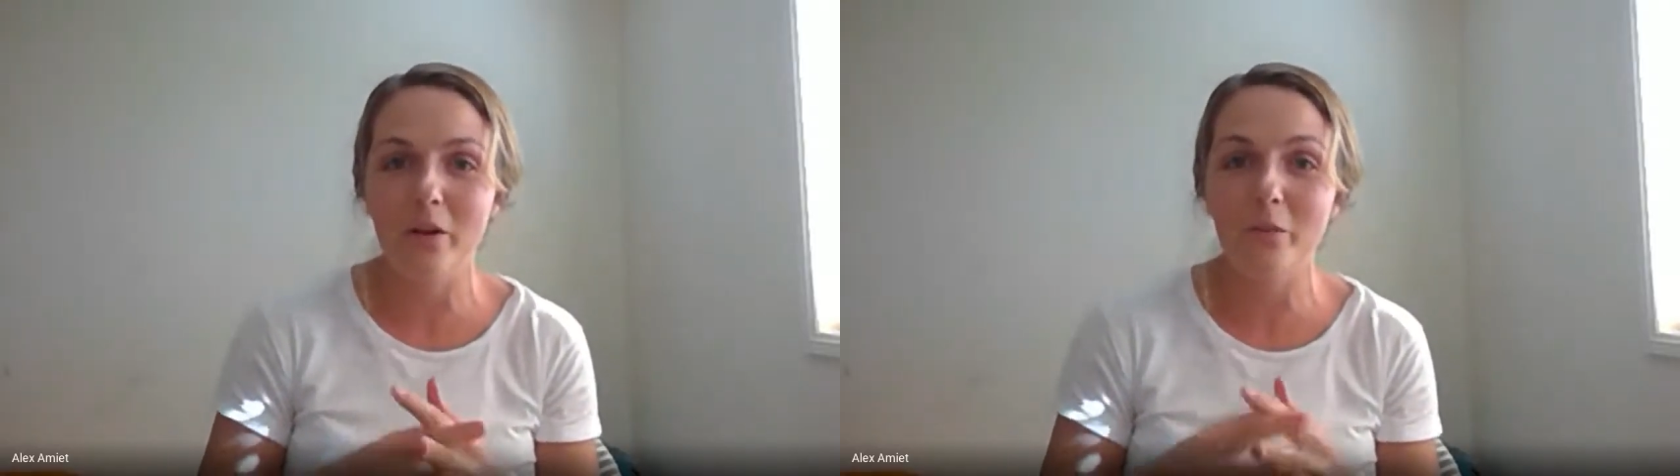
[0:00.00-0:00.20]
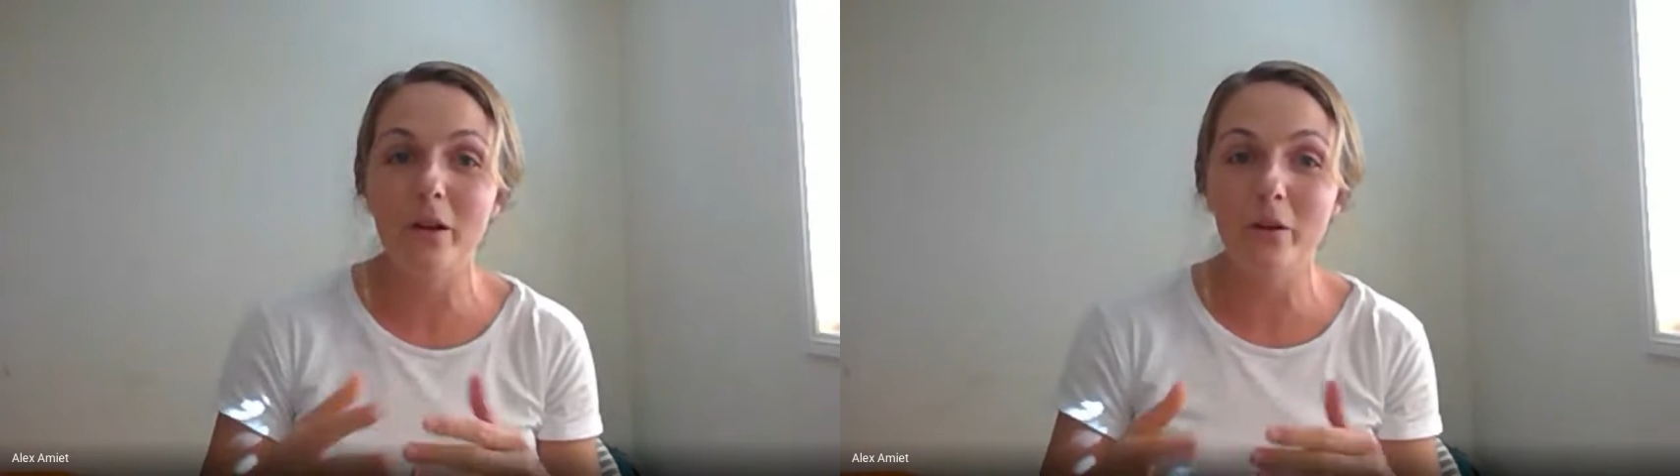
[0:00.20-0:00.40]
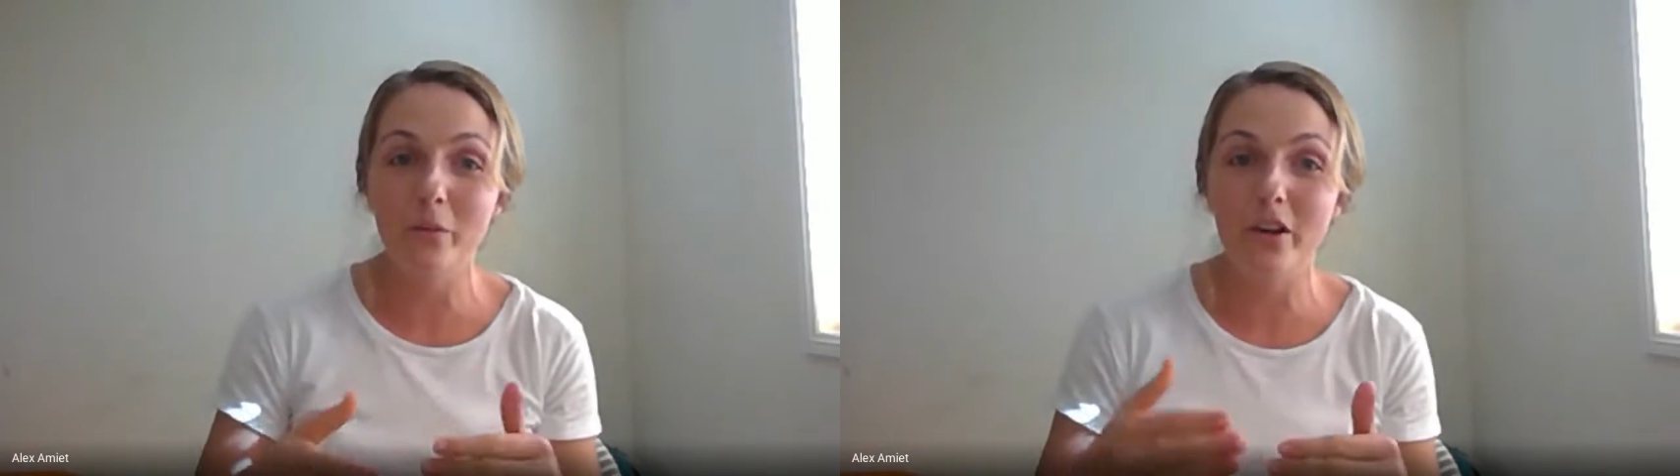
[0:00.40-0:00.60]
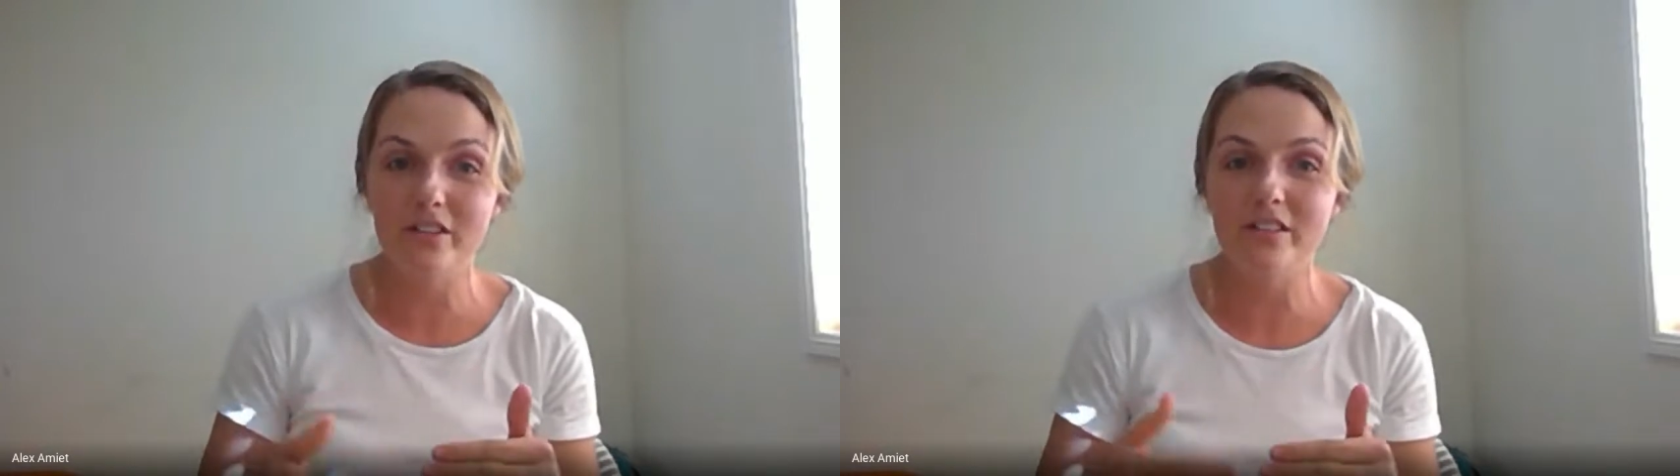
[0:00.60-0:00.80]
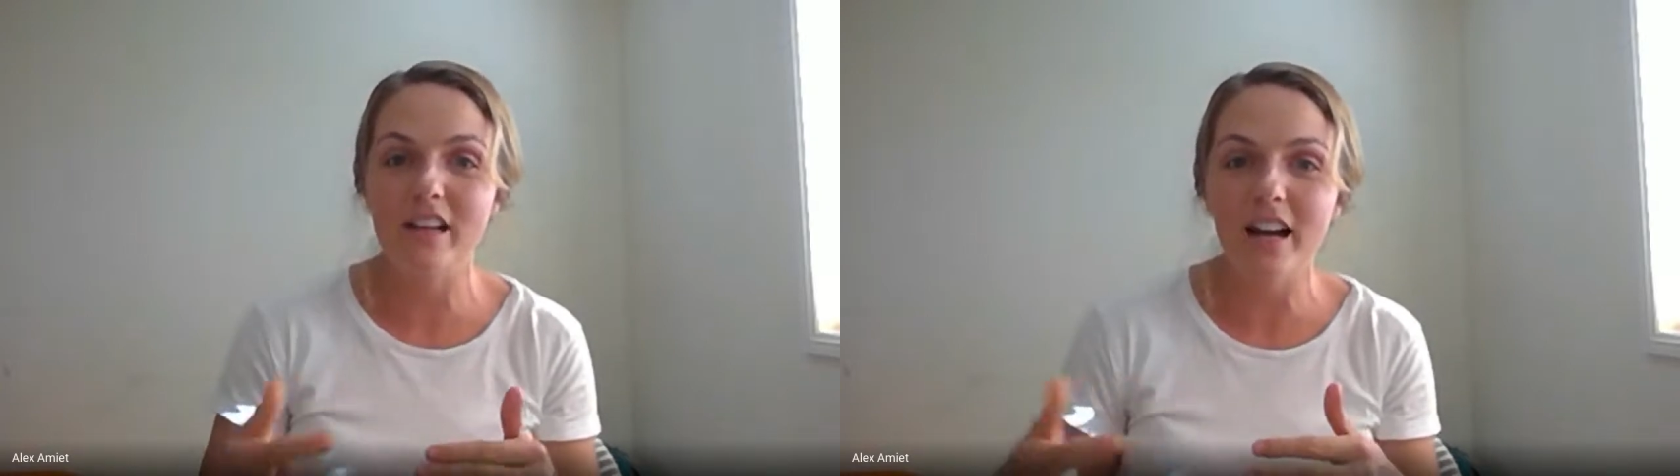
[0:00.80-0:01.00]
We were
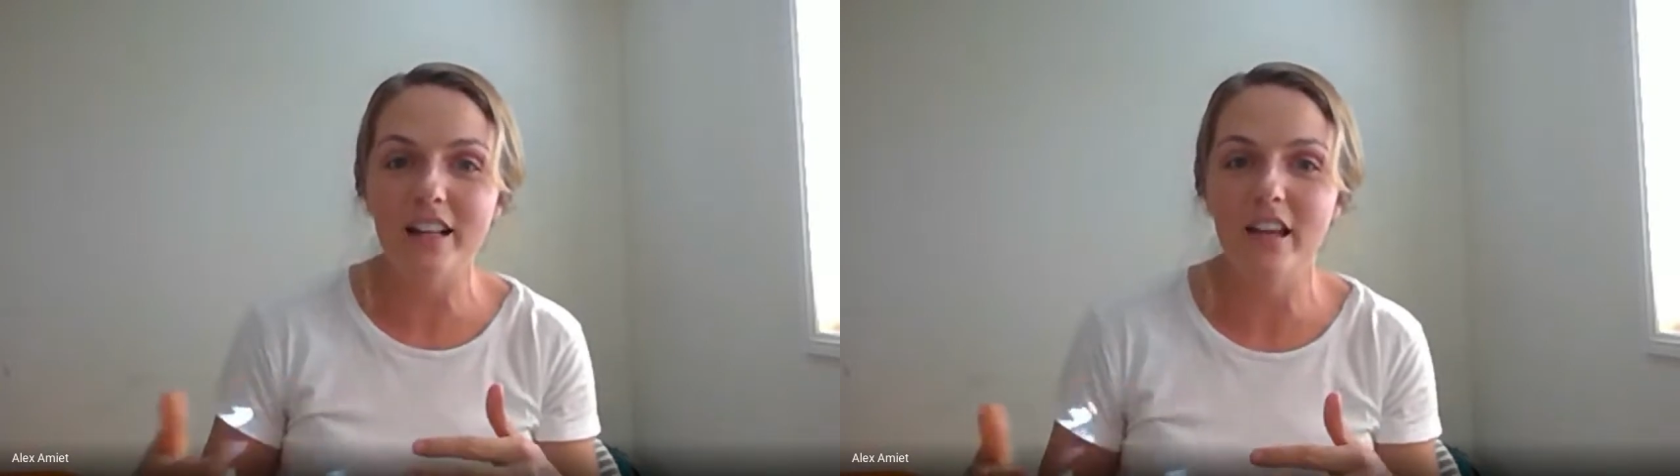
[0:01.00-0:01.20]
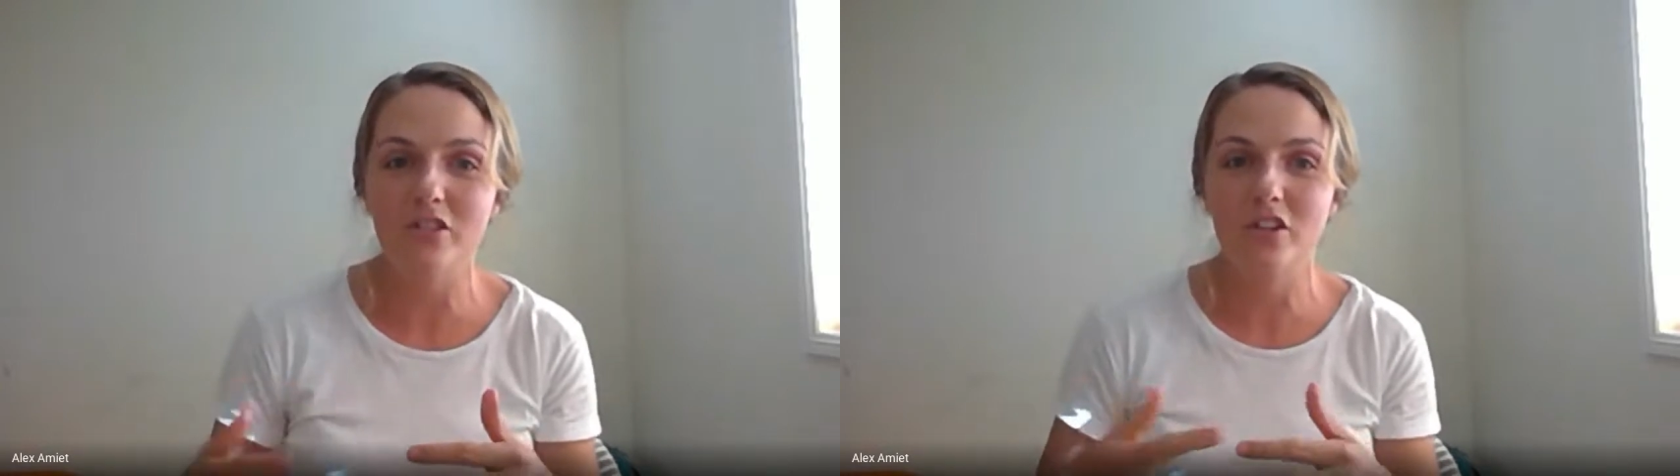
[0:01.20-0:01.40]
starting that